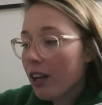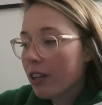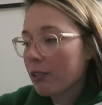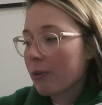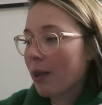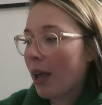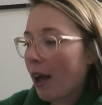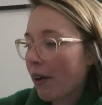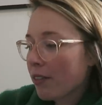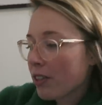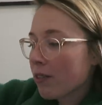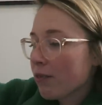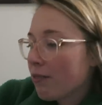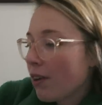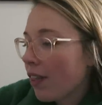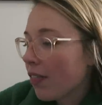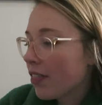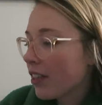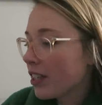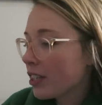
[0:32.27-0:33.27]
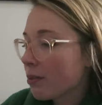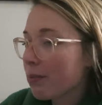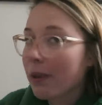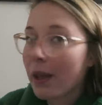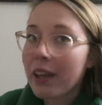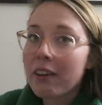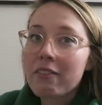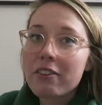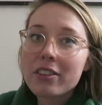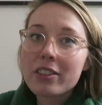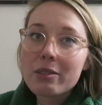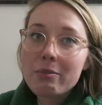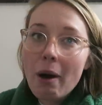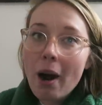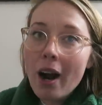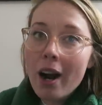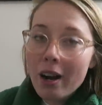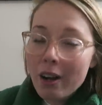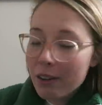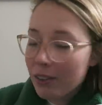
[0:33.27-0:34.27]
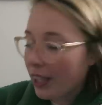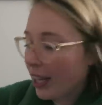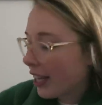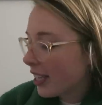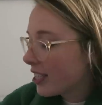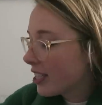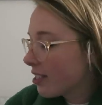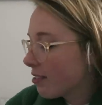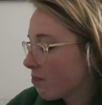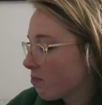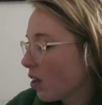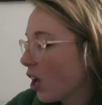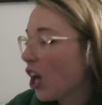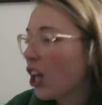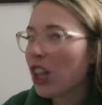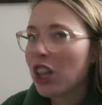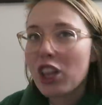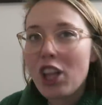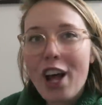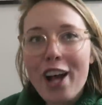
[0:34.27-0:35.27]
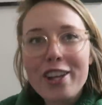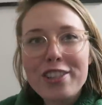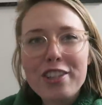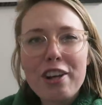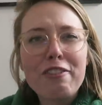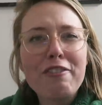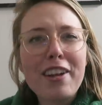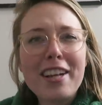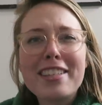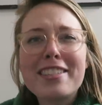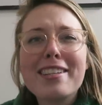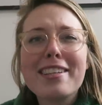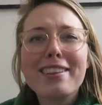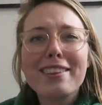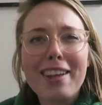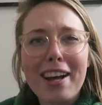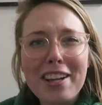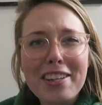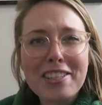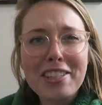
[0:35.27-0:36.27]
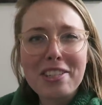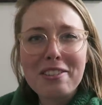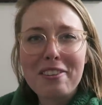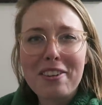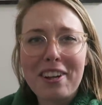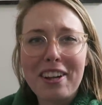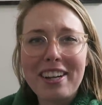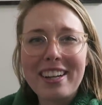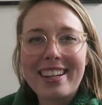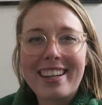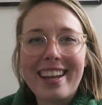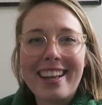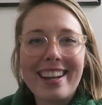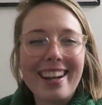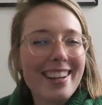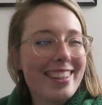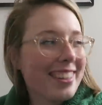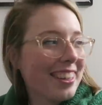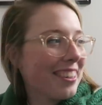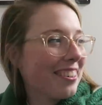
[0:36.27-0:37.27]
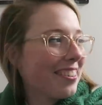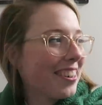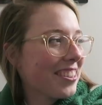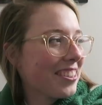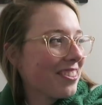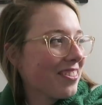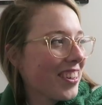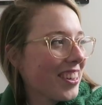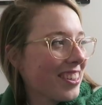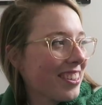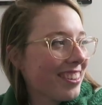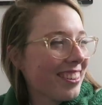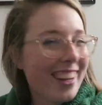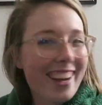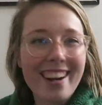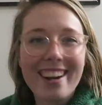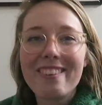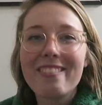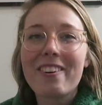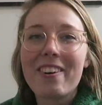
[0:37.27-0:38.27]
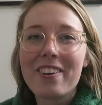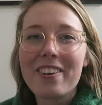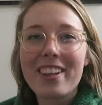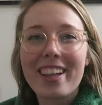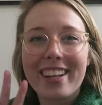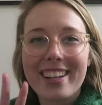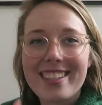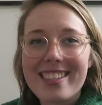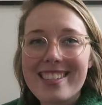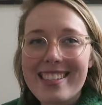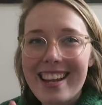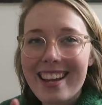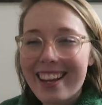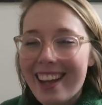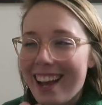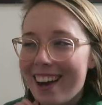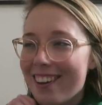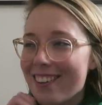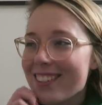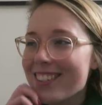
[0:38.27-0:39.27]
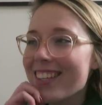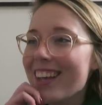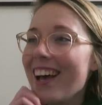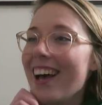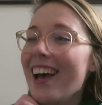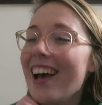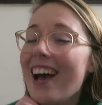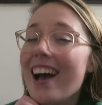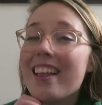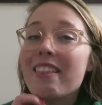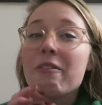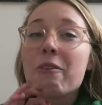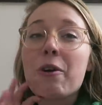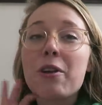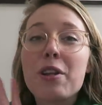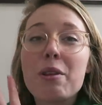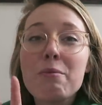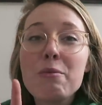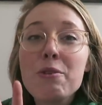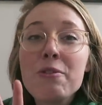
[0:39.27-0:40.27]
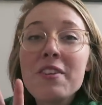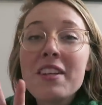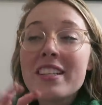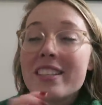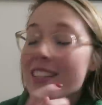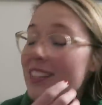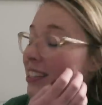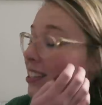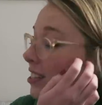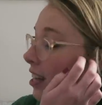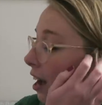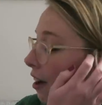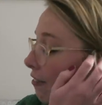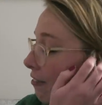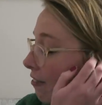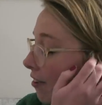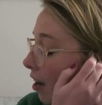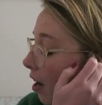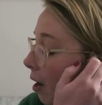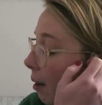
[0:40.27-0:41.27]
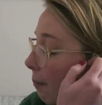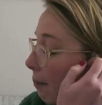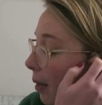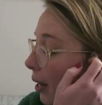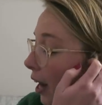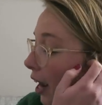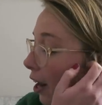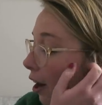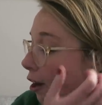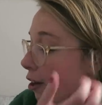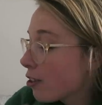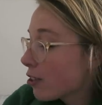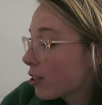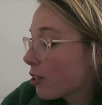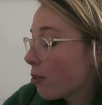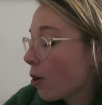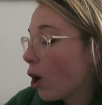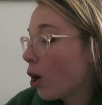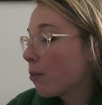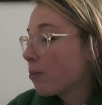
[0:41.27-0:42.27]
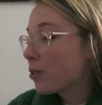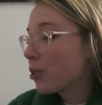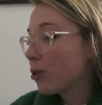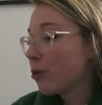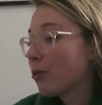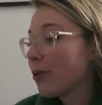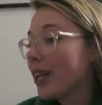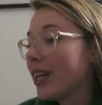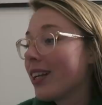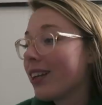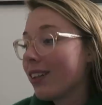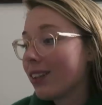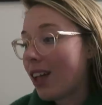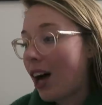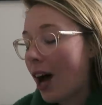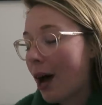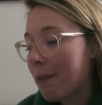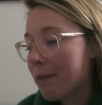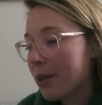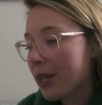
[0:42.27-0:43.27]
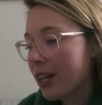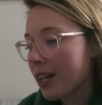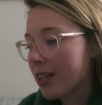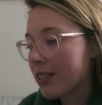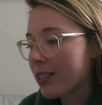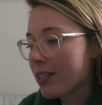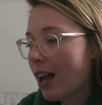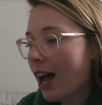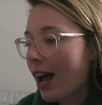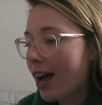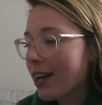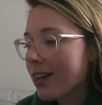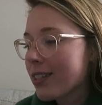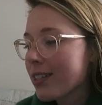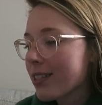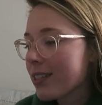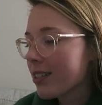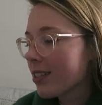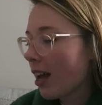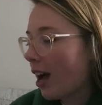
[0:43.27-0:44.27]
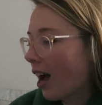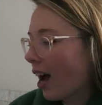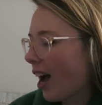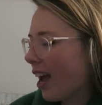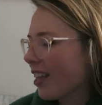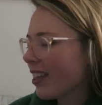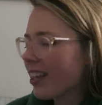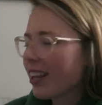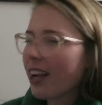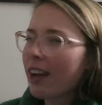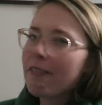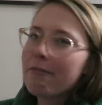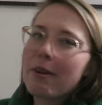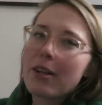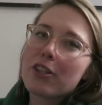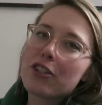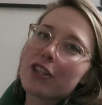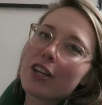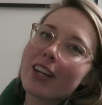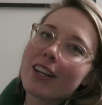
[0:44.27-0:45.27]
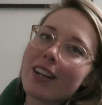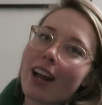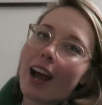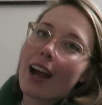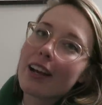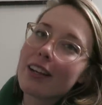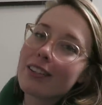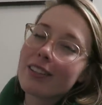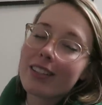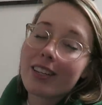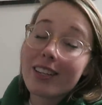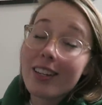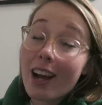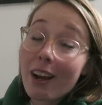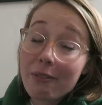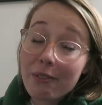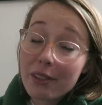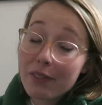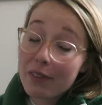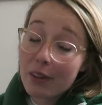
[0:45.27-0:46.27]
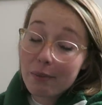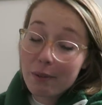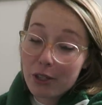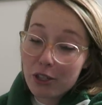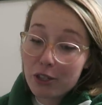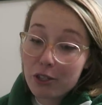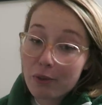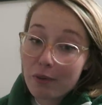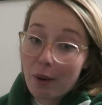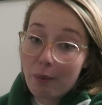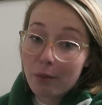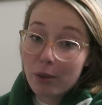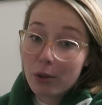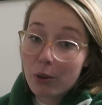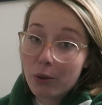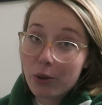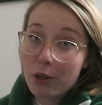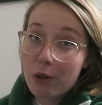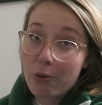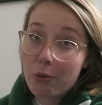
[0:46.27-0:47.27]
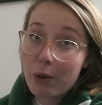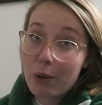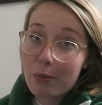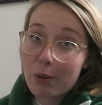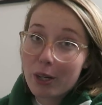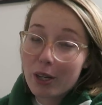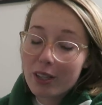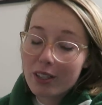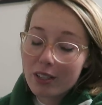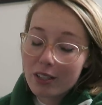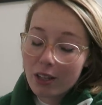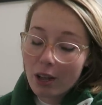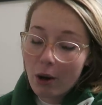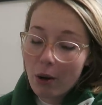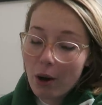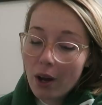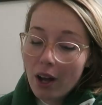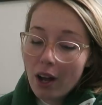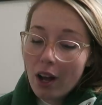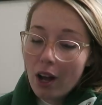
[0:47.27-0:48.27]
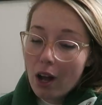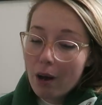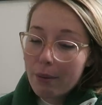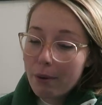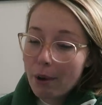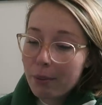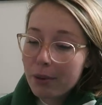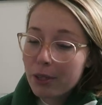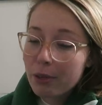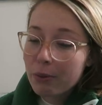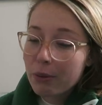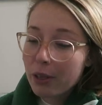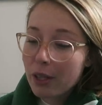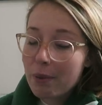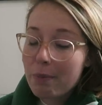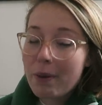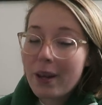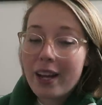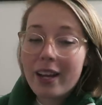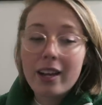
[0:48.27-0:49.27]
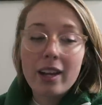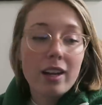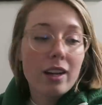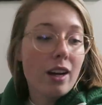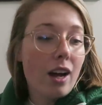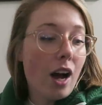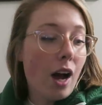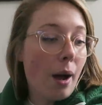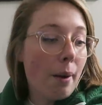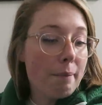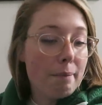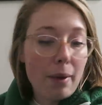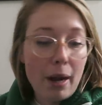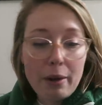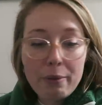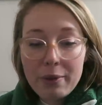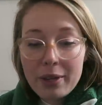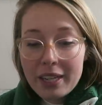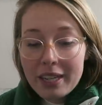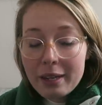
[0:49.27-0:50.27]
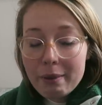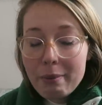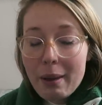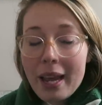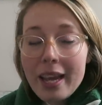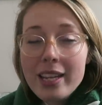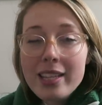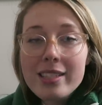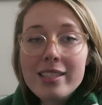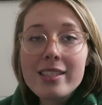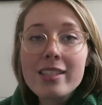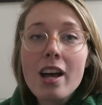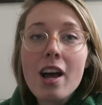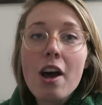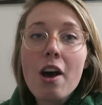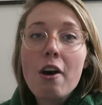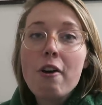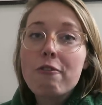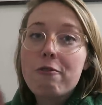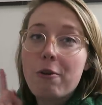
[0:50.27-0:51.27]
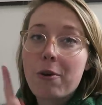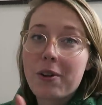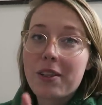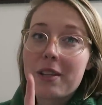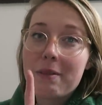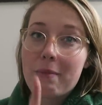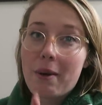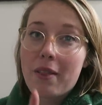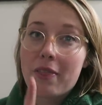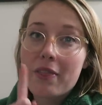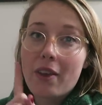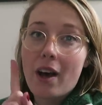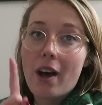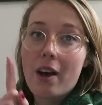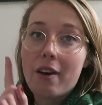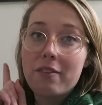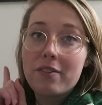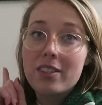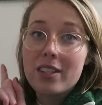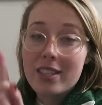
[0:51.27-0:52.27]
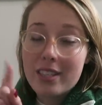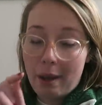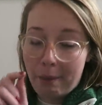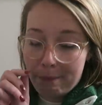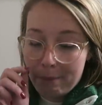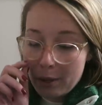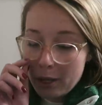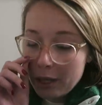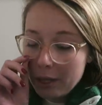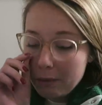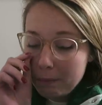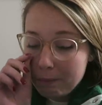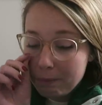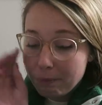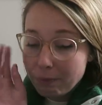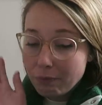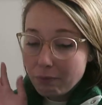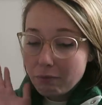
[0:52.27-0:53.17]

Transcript: So we have some fun things planned for tomorrow, like lunch, a fancy lunch because we couldn't get a dinner reservation there. We're going to like a steakhouse and then we're going to the movies and stuff. But I also hope to read a lot because as I think I've mentioned, I did not read very much in November, only three books. So I'm hoping to really pick up my reading pace for the month of December.